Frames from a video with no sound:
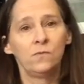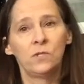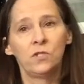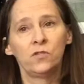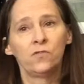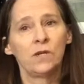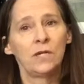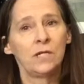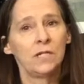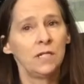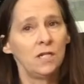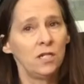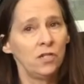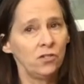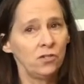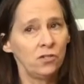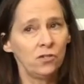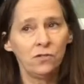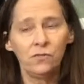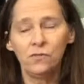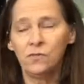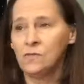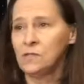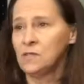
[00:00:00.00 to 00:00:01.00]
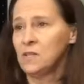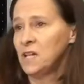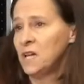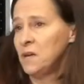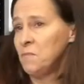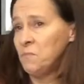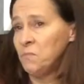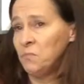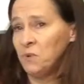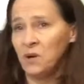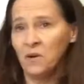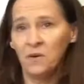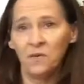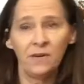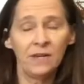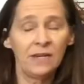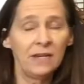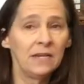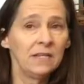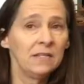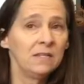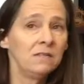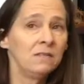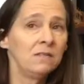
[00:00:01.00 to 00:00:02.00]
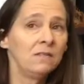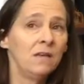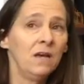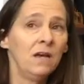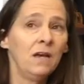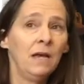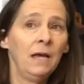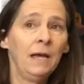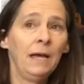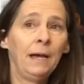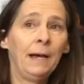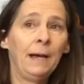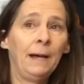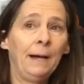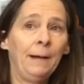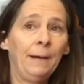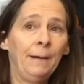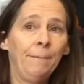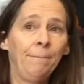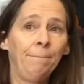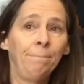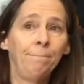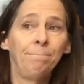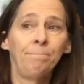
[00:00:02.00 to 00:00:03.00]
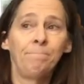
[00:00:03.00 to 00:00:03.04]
we train teachers, librarians, um,